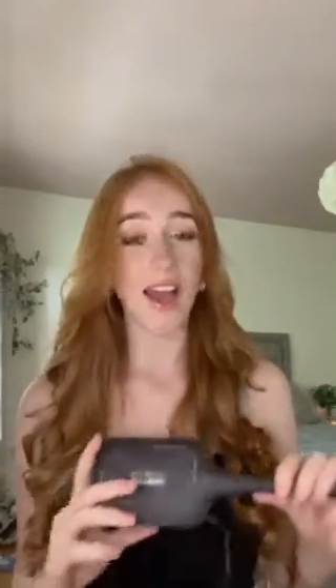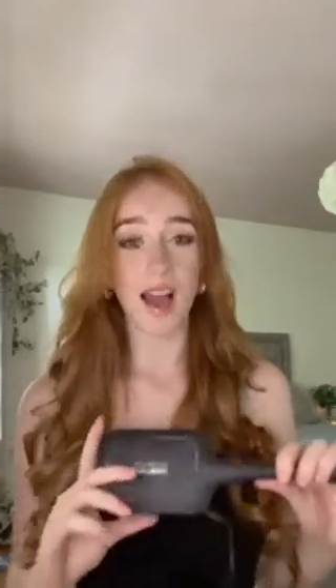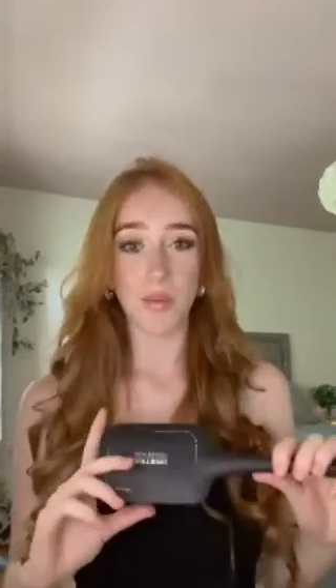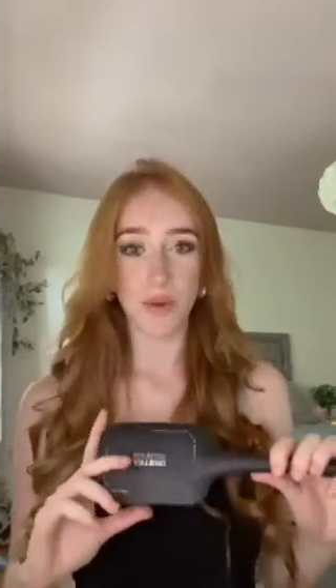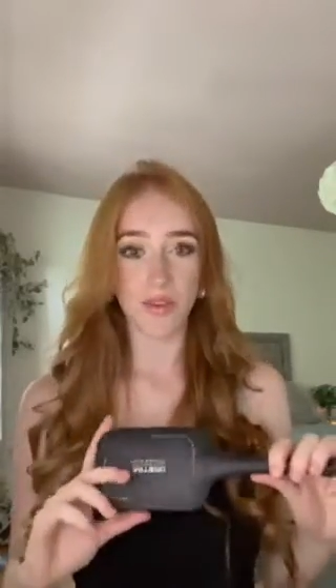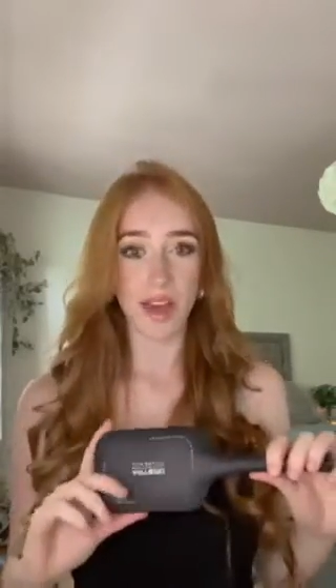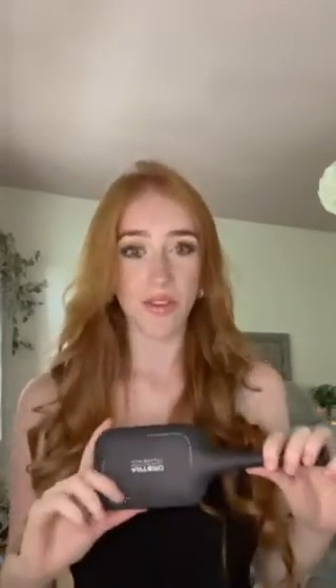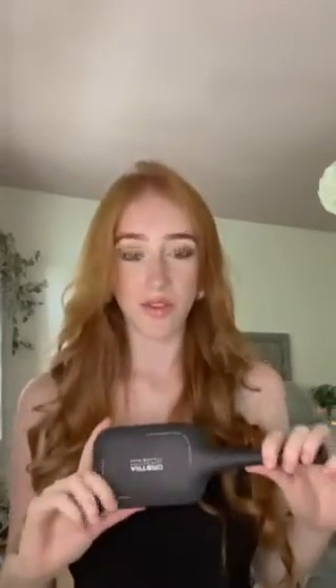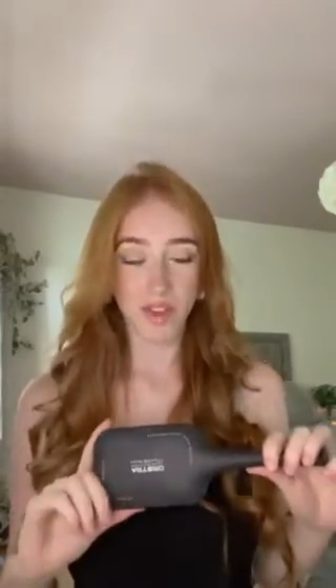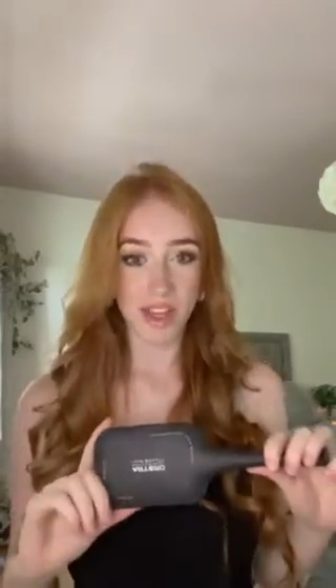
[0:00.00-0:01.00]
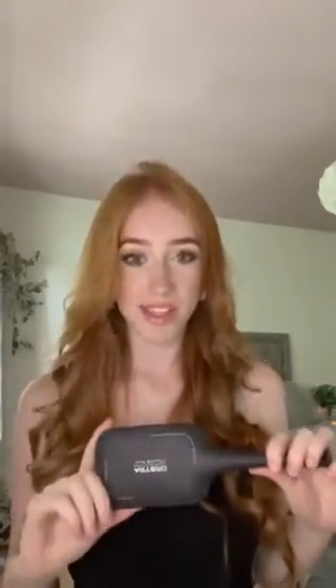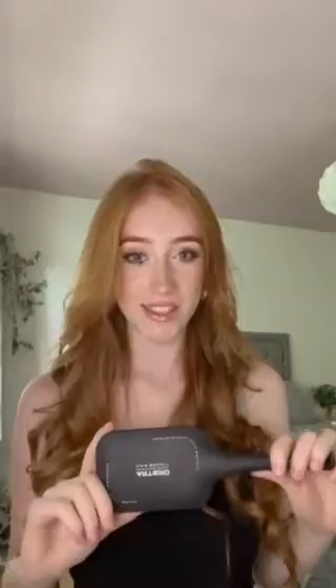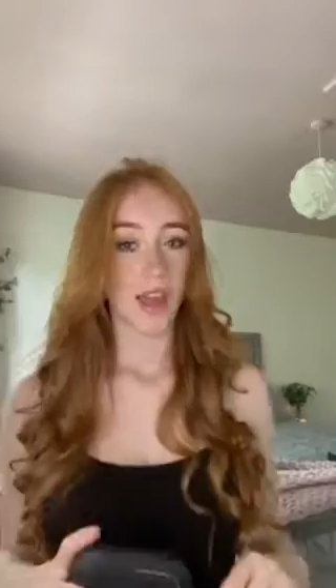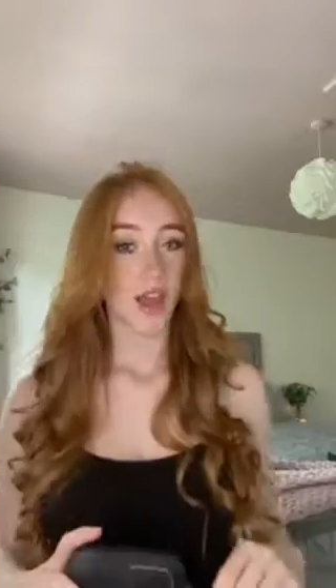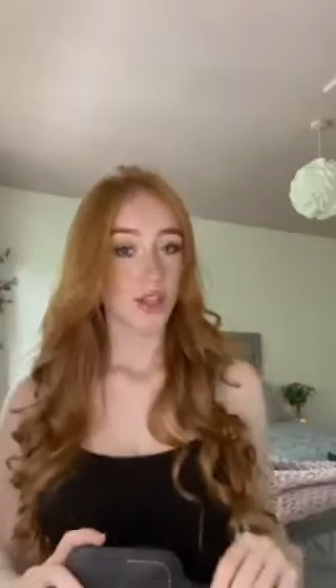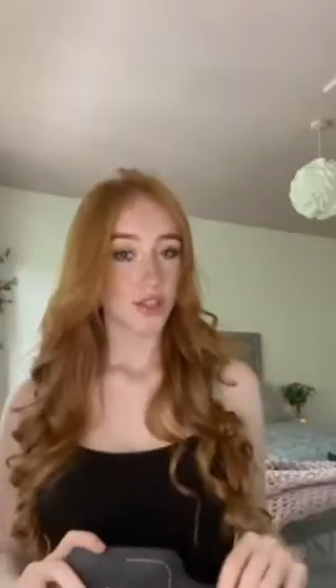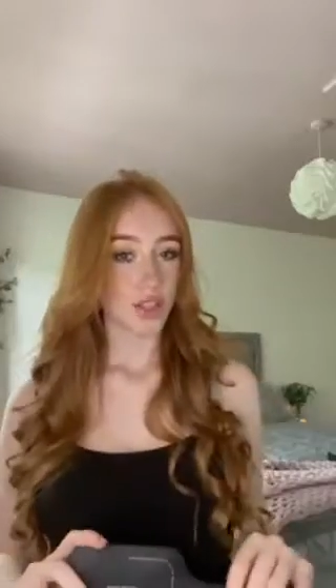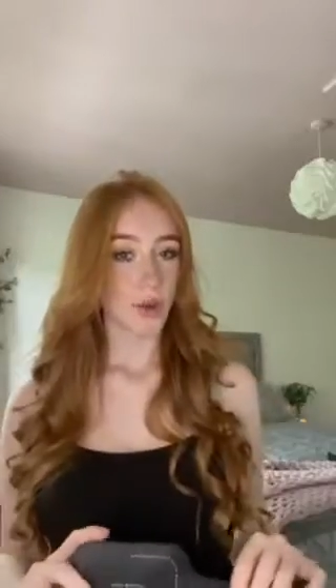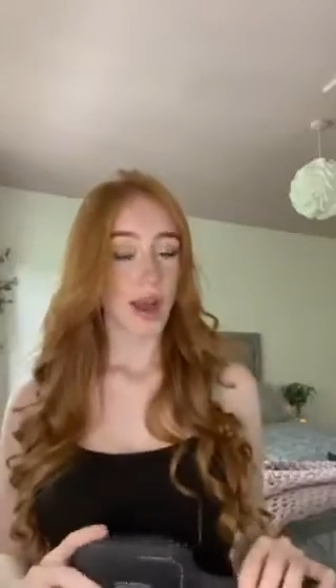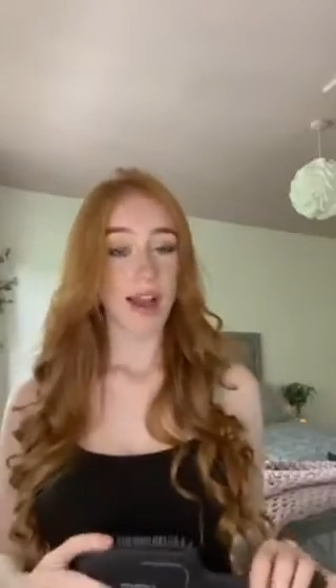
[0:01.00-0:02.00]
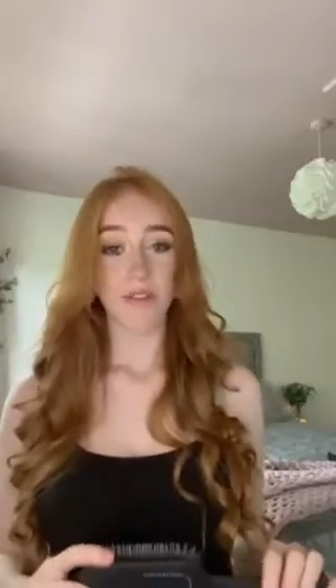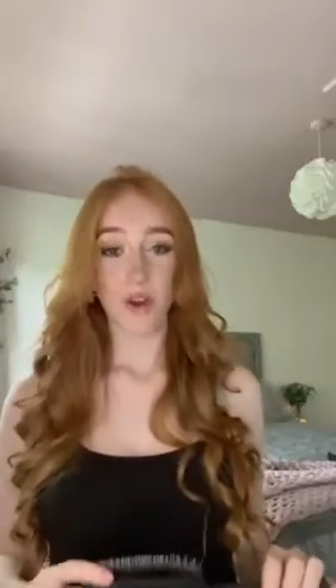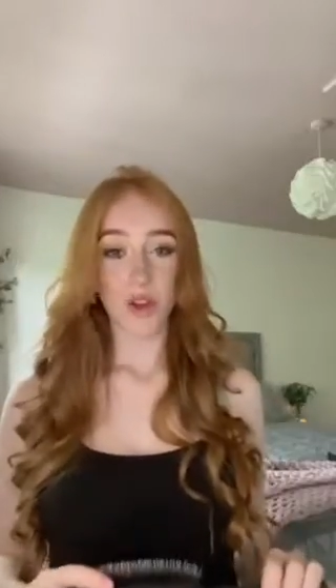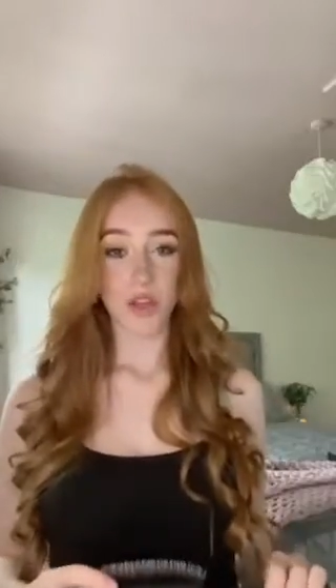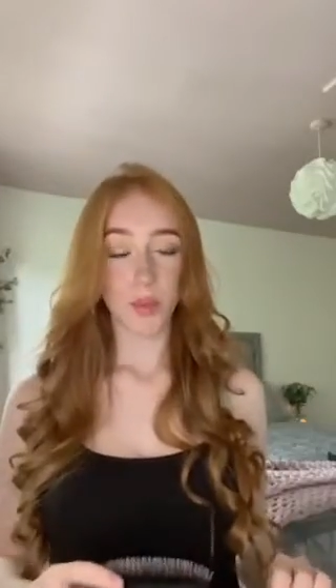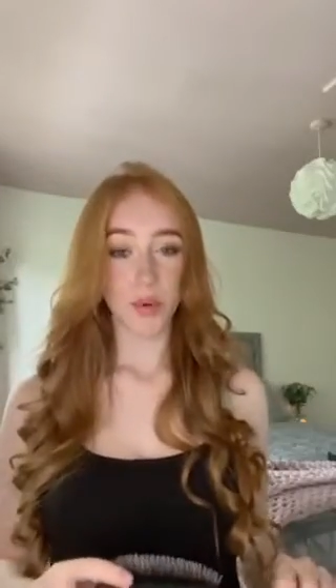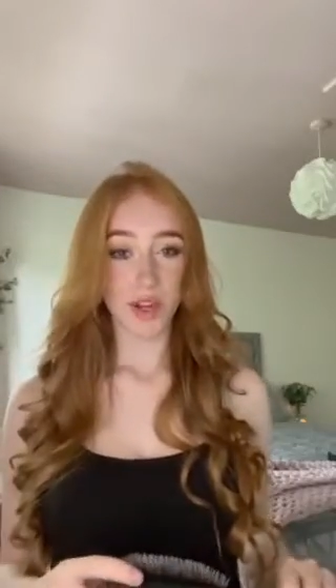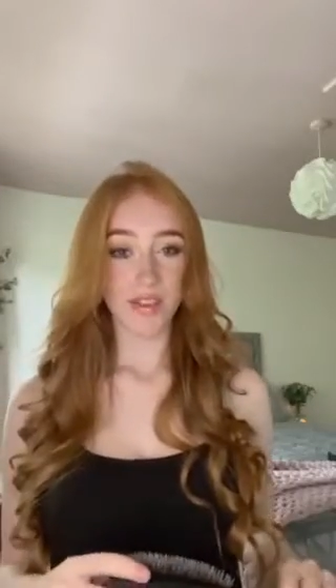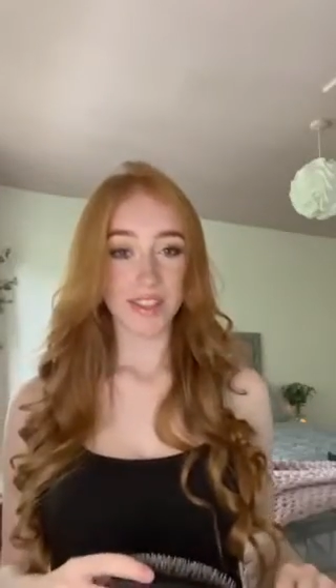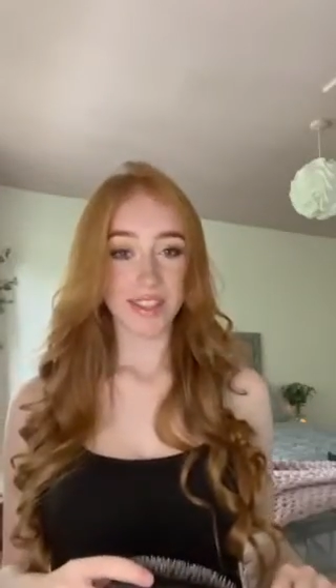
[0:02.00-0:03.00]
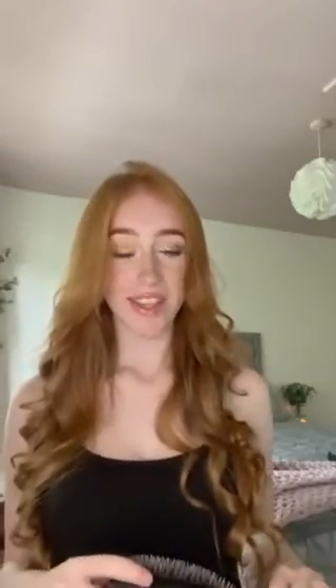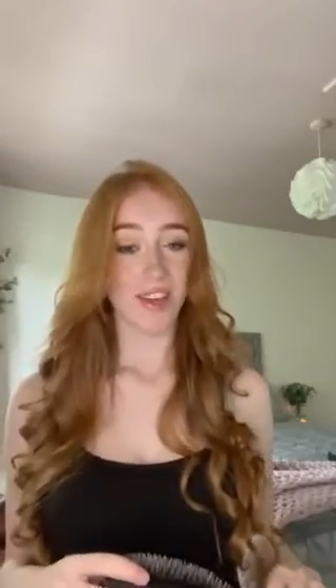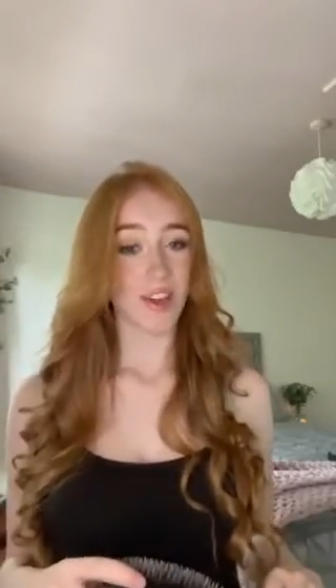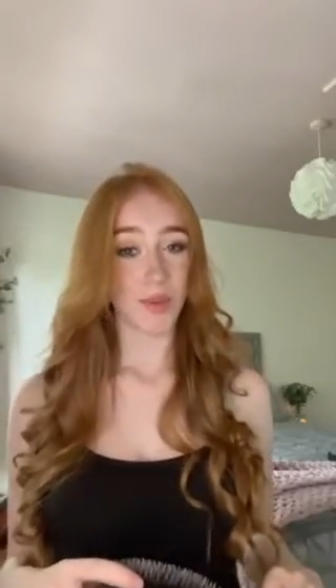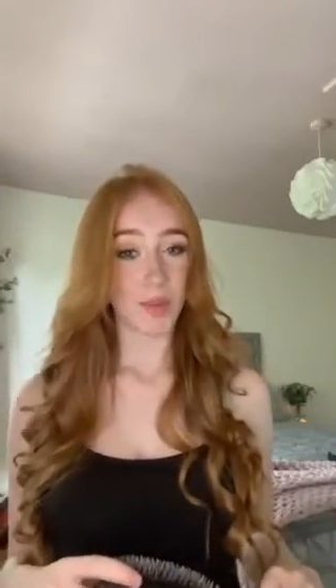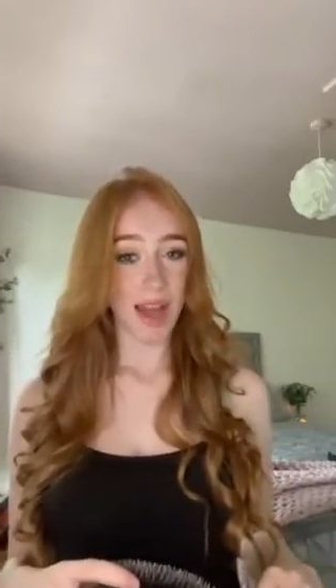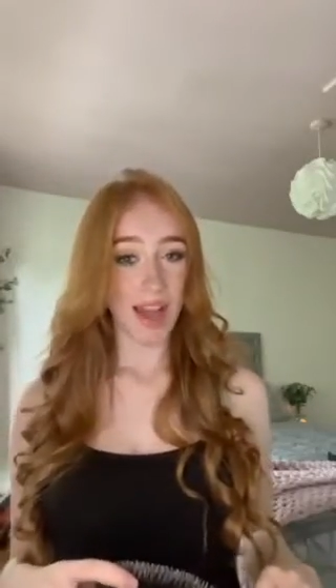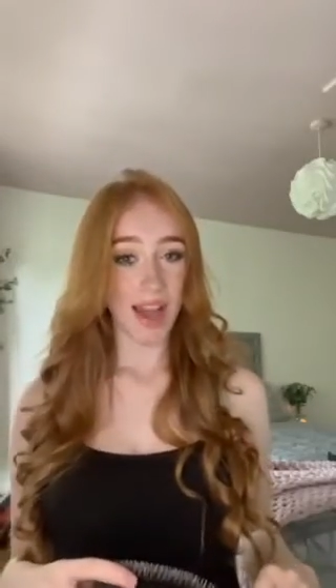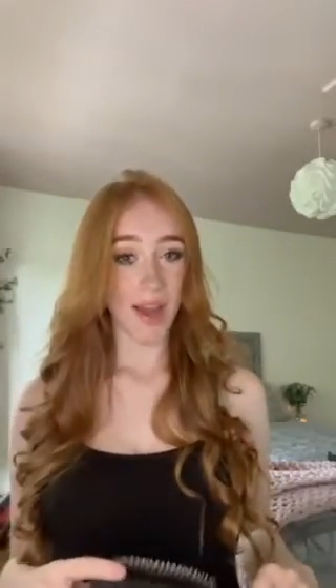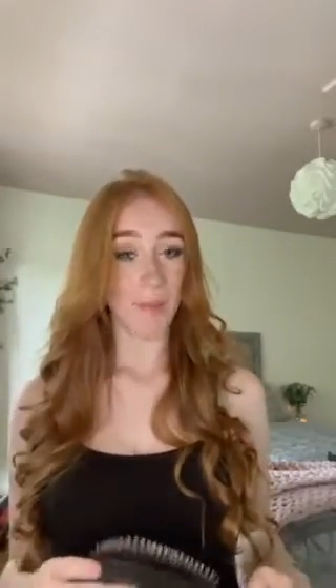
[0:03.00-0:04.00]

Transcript: and prevent frizz. So I've already previously curled my hair,